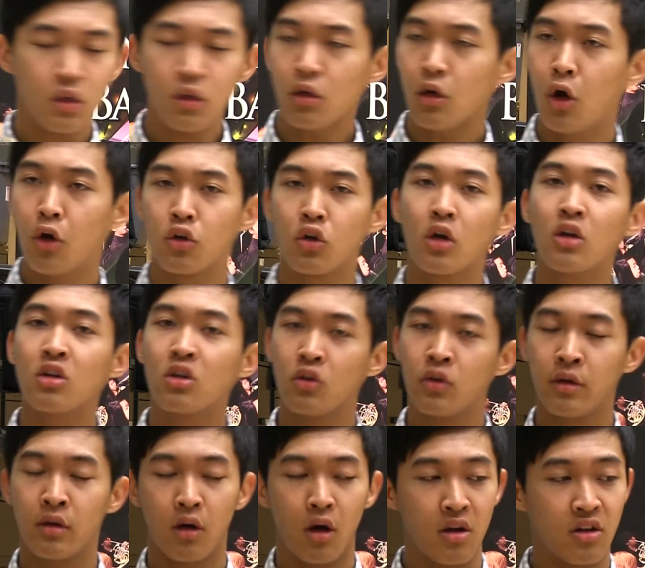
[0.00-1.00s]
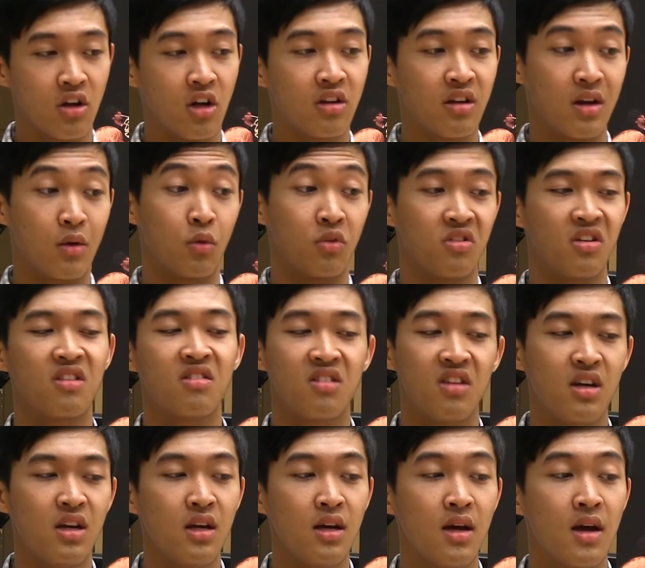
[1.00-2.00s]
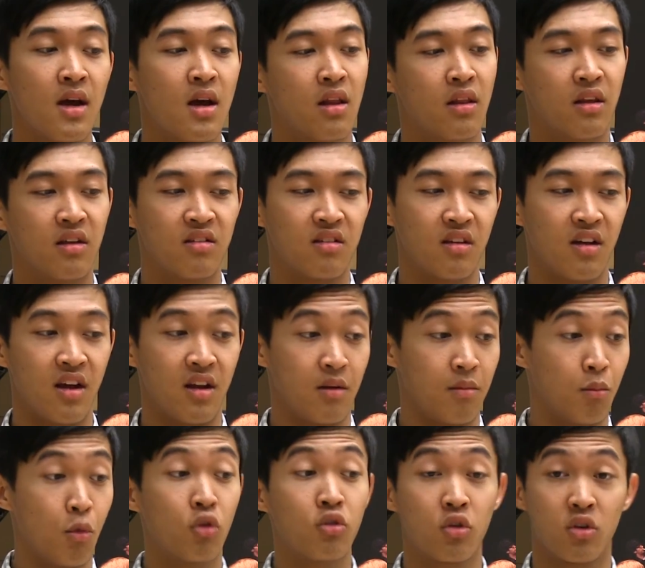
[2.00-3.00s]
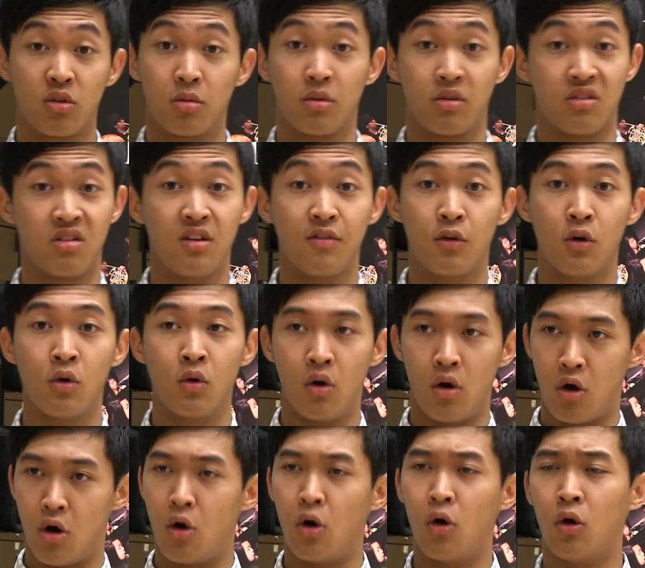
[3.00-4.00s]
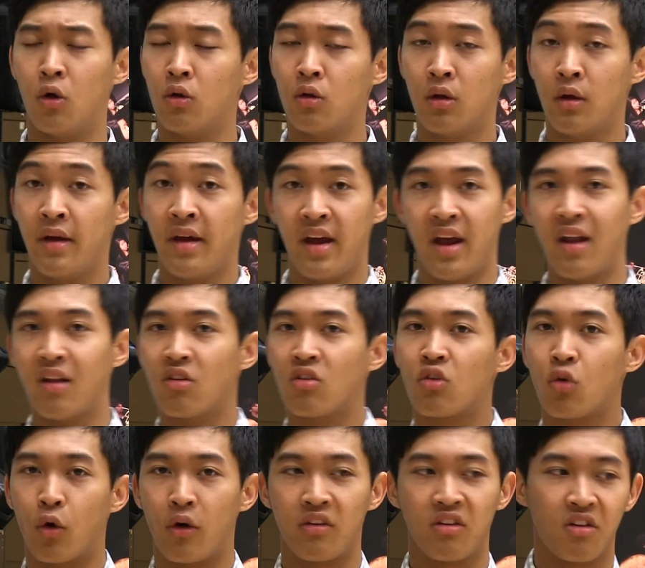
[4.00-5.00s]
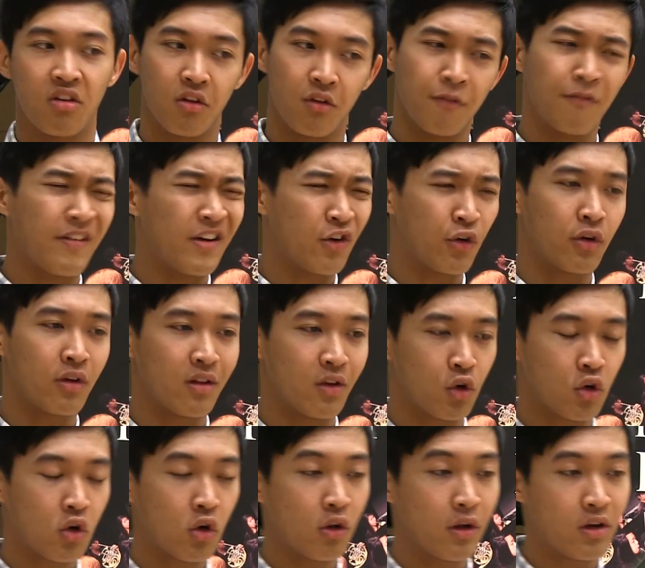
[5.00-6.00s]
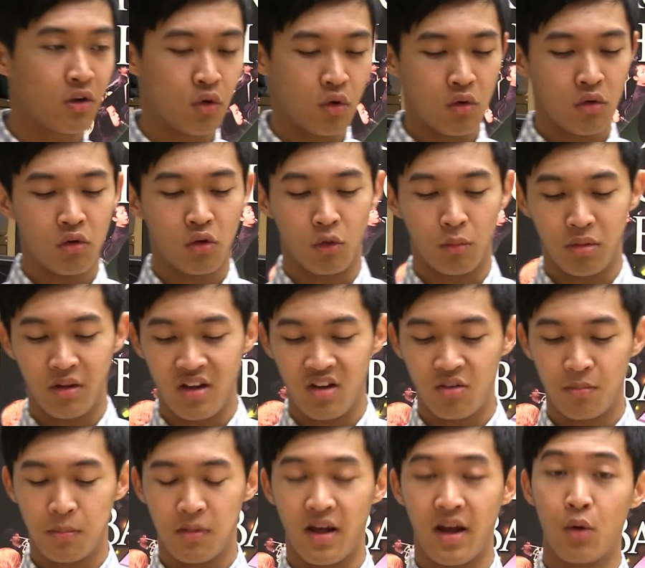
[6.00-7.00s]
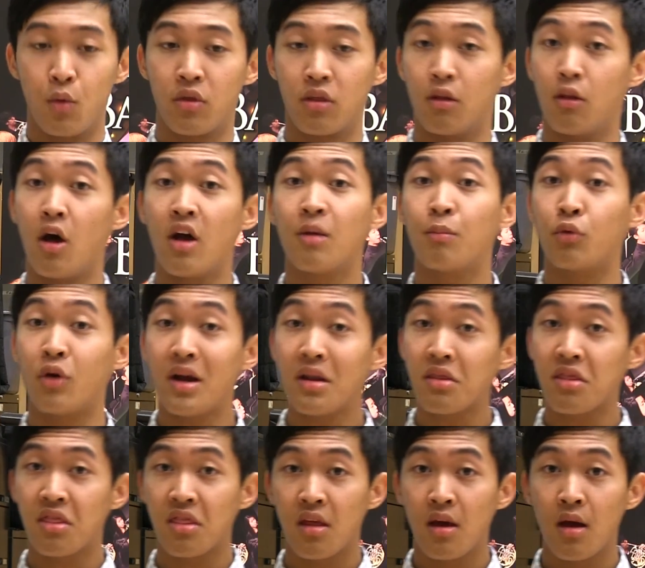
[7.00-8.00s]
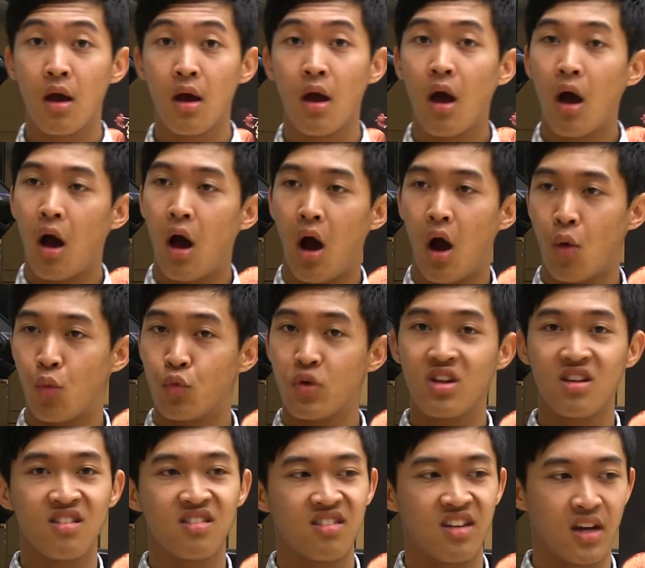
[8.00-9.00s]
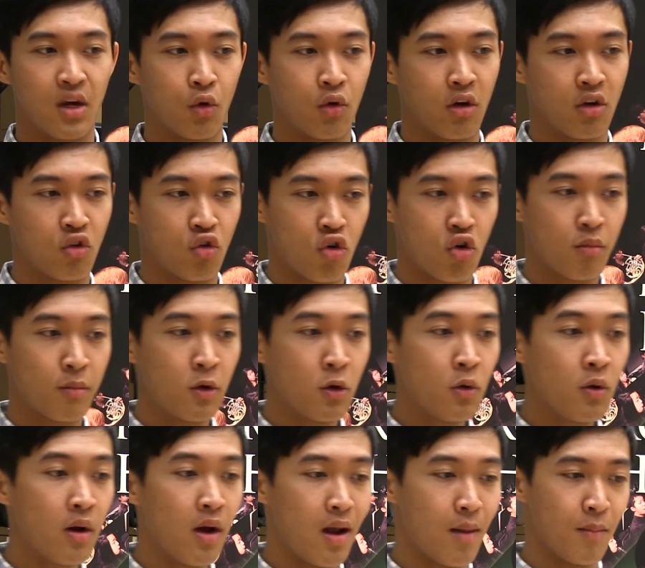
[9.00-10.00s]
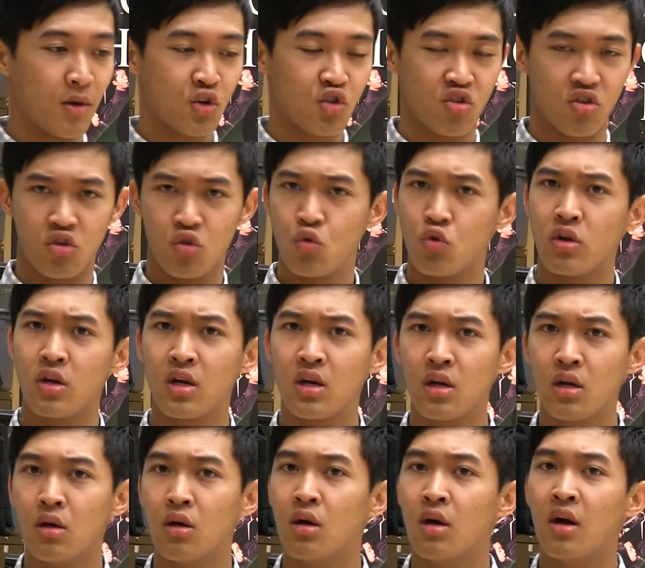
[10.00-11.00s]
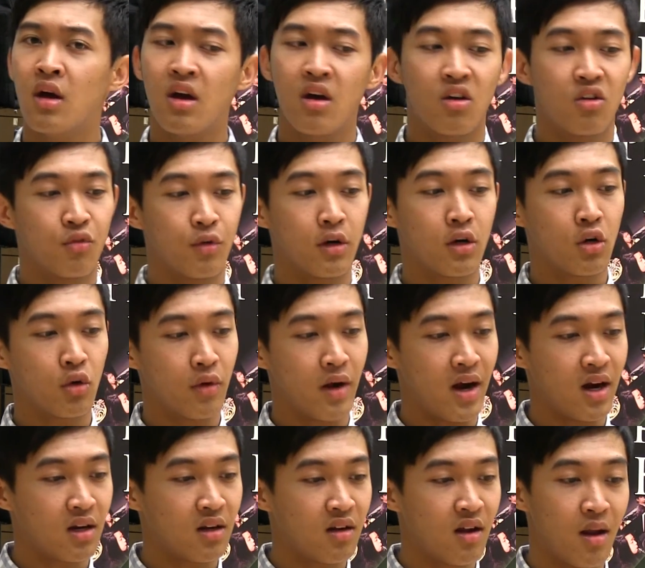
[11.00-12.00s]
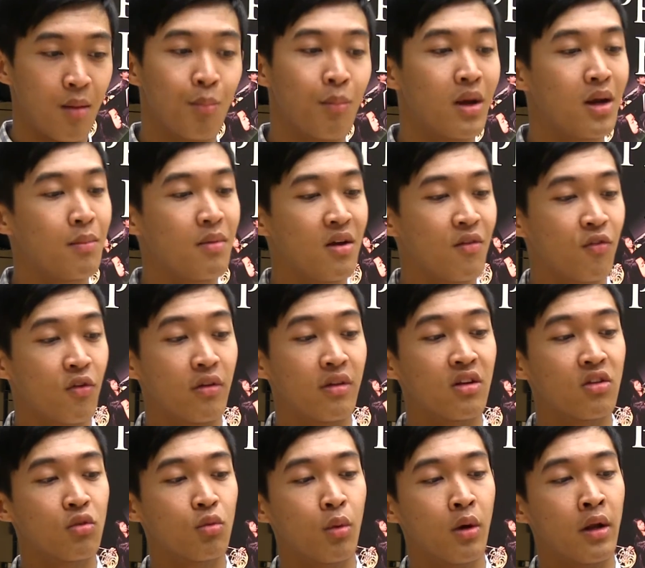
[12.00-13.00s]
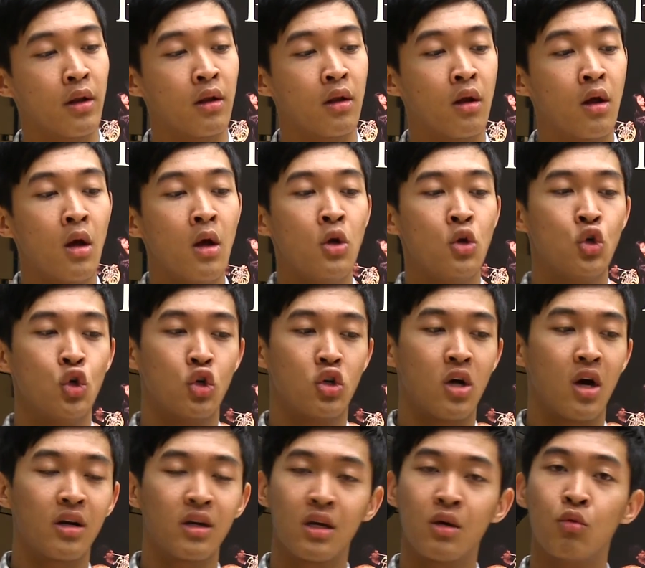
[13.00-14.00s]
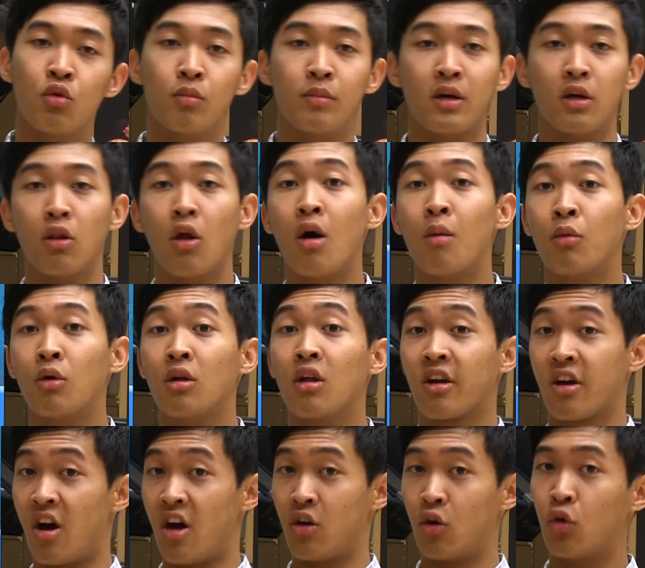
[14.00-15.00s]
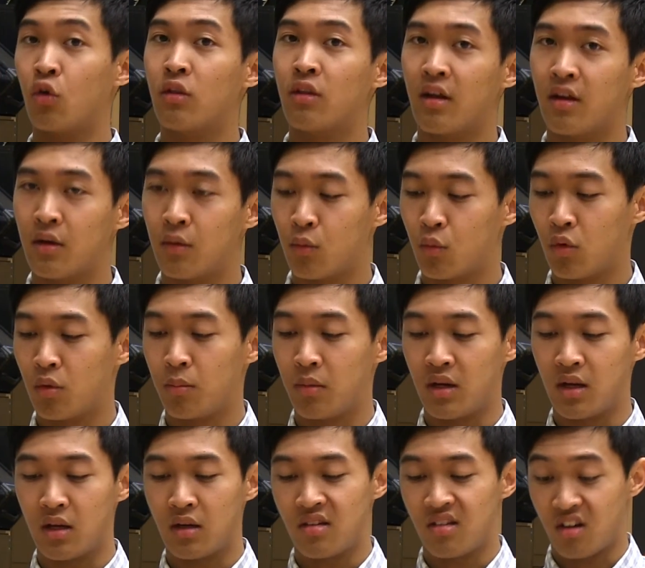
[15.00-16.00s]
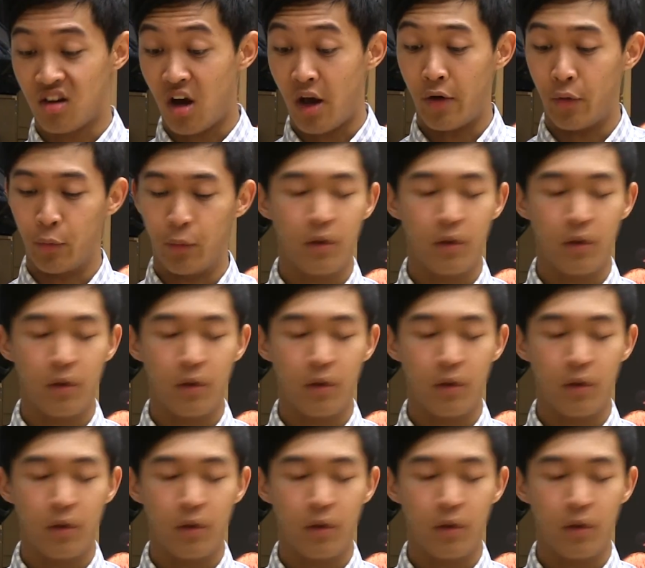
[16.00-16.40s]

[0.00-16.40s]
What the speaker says: Andante equals 60. This and molto espressivo all hints towards this is a very lyrical etude, so please play with a lot of breadth. Really sing out on your oboe and make sure tuning is very correct. And maybe for this one, your tonguing will be a lot more legato than it would be staccato.